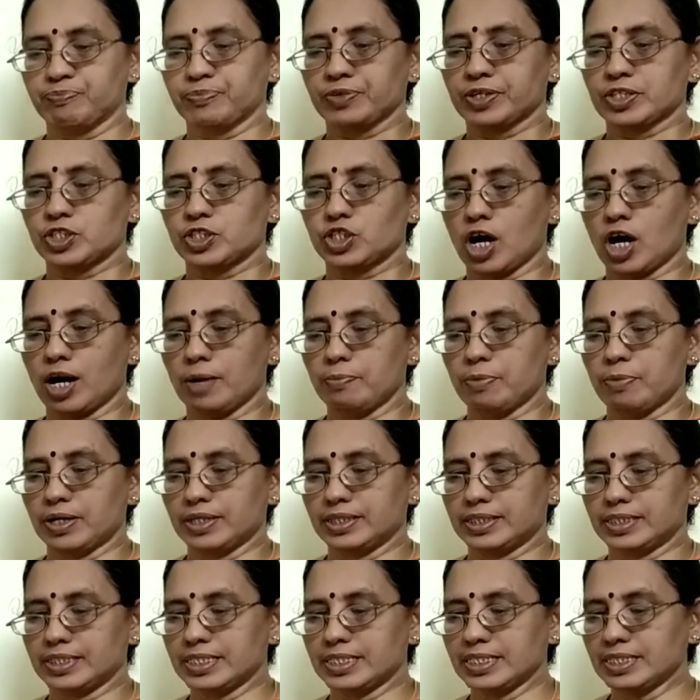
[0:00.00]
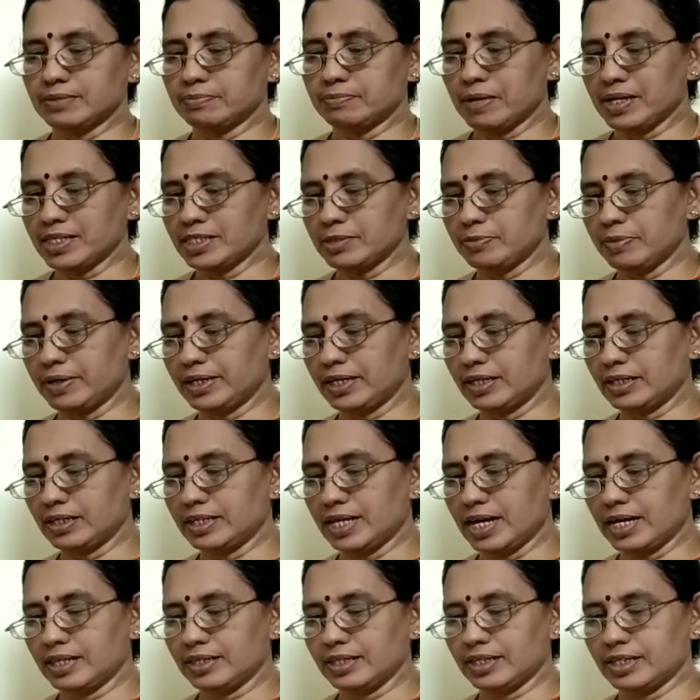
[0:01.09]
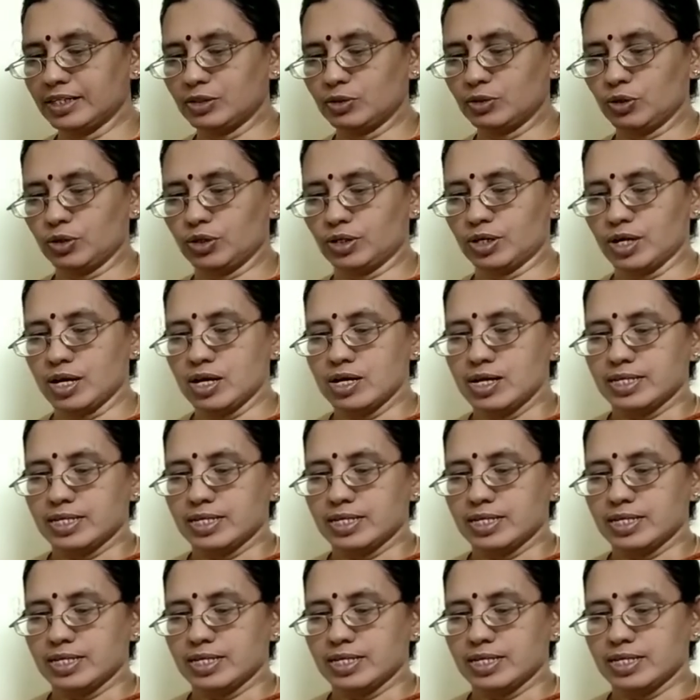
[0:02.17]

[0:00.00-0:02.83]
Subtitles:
Short boy, this is much better than the road.